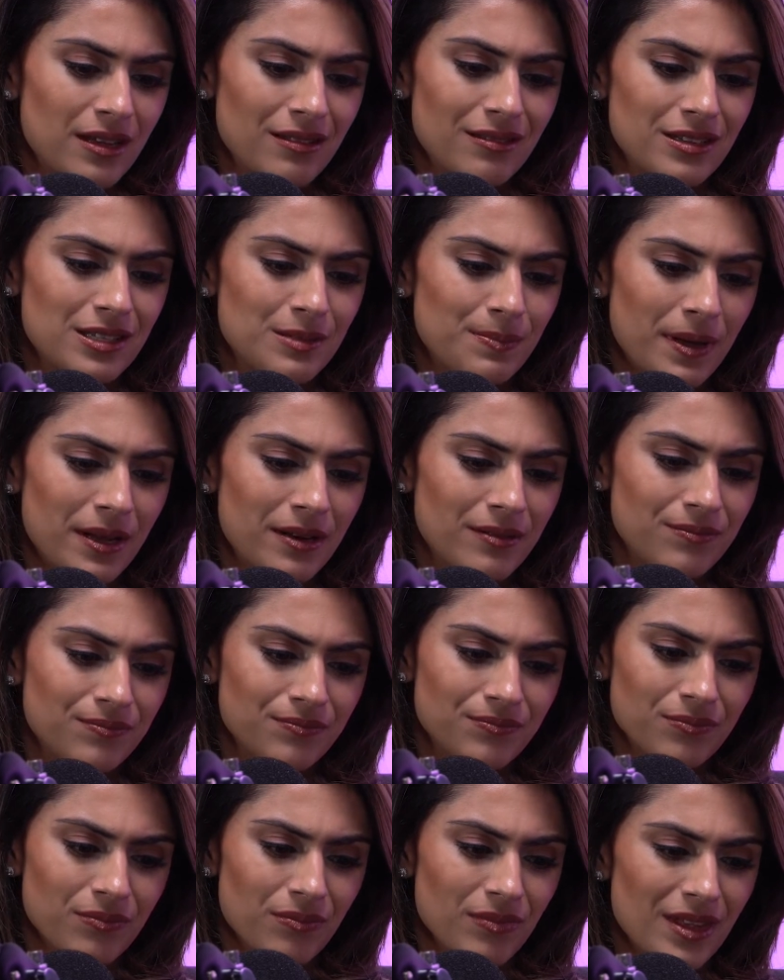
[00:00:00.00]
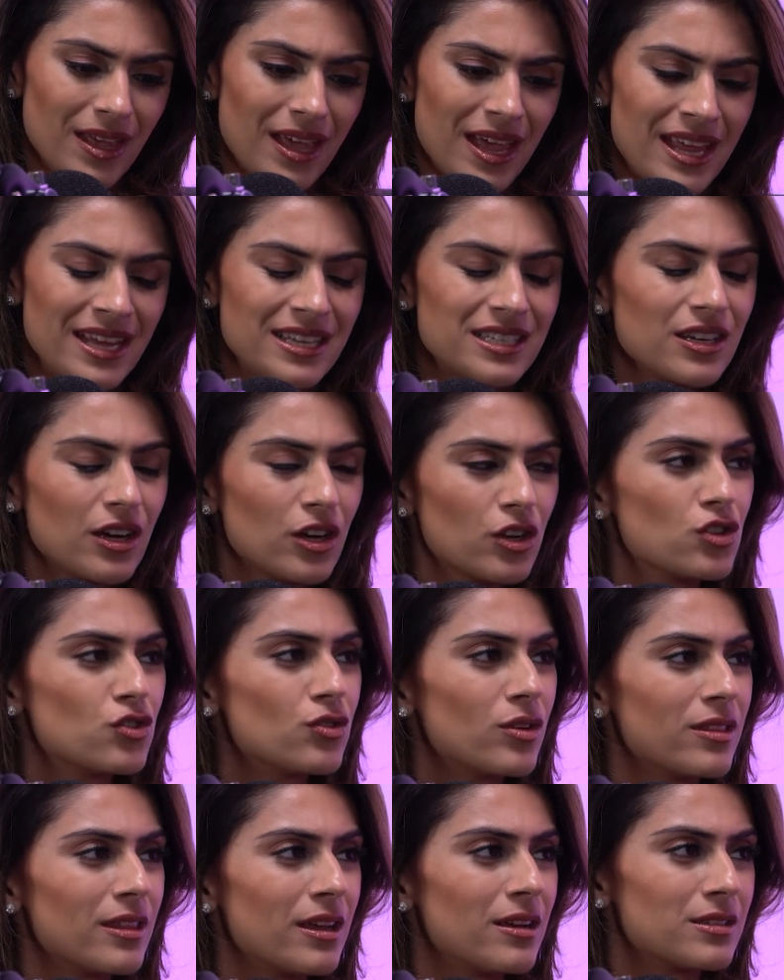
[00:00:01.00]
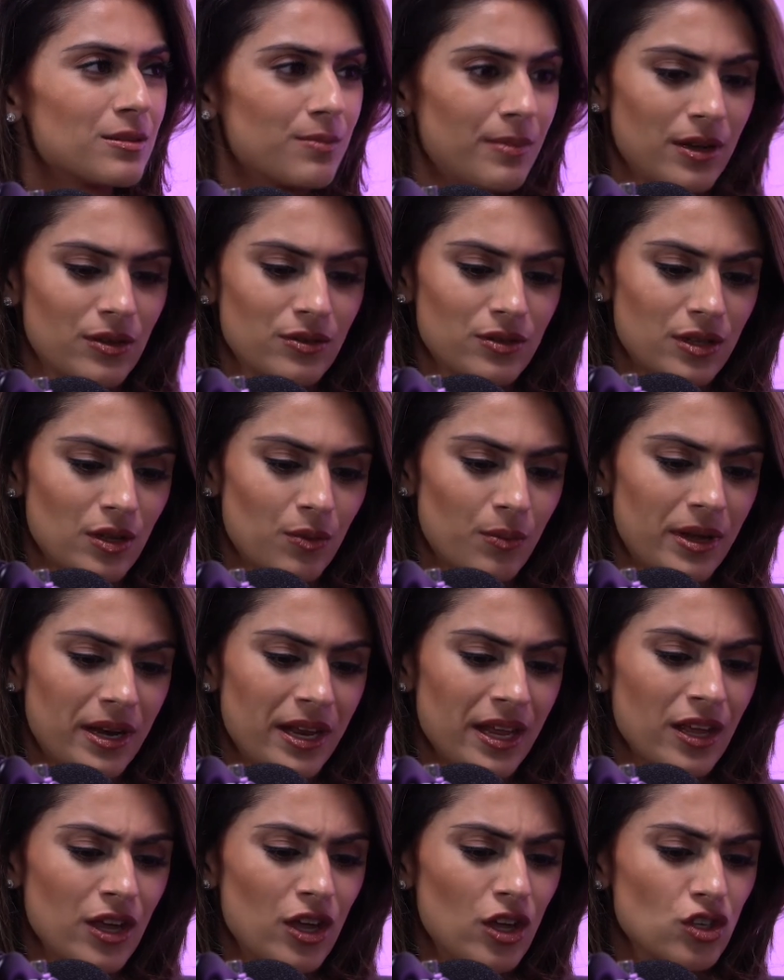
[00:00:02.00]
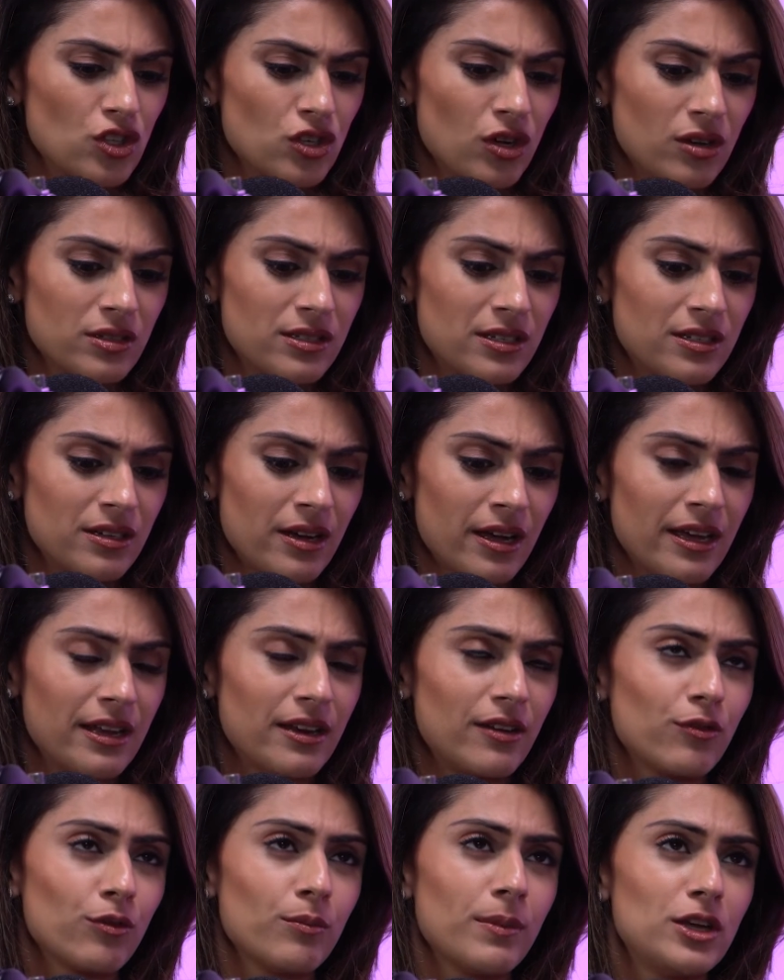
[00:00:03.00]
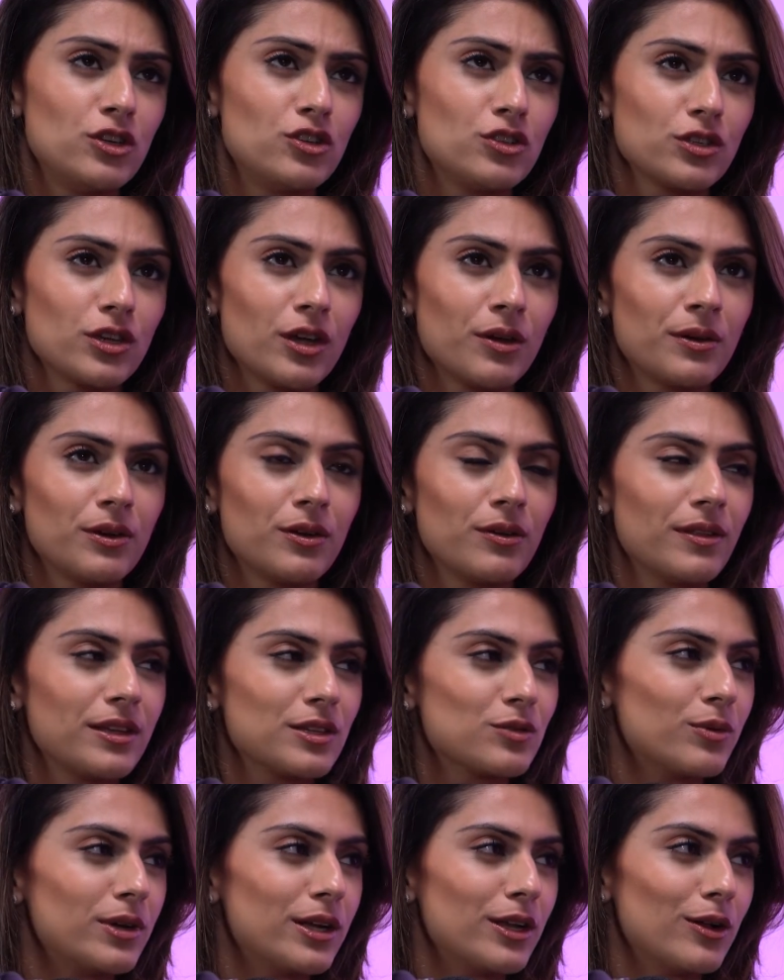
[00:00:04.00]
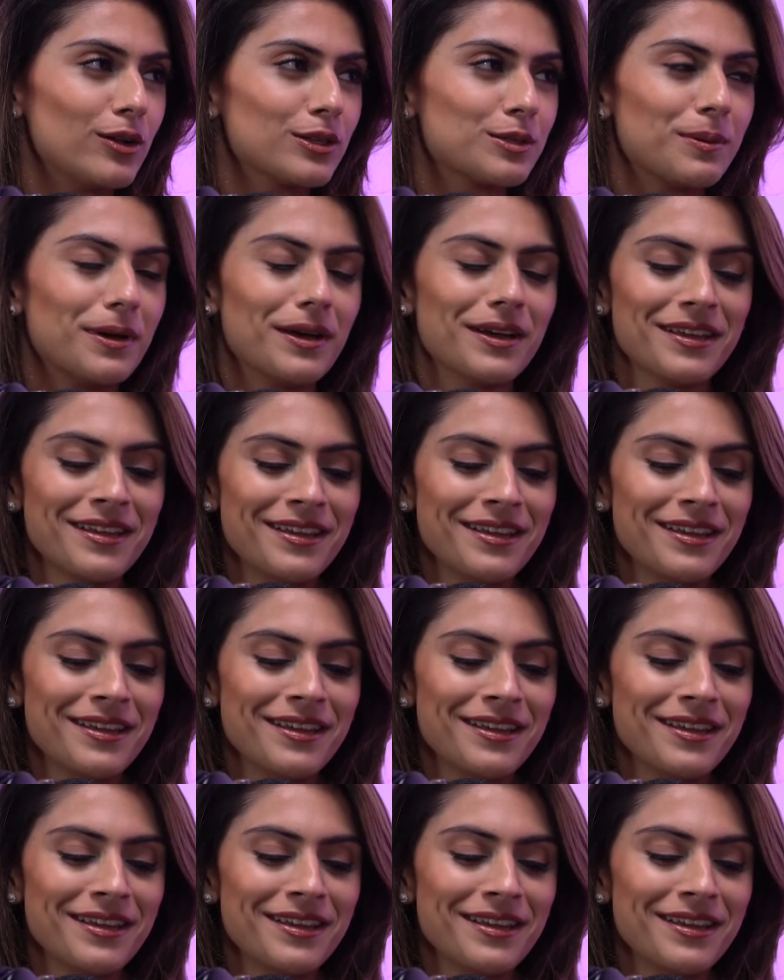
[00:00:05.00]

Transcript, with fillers: They spent £800,000 on their wedding. Charles and Diana from ages ago, I know that's really old, but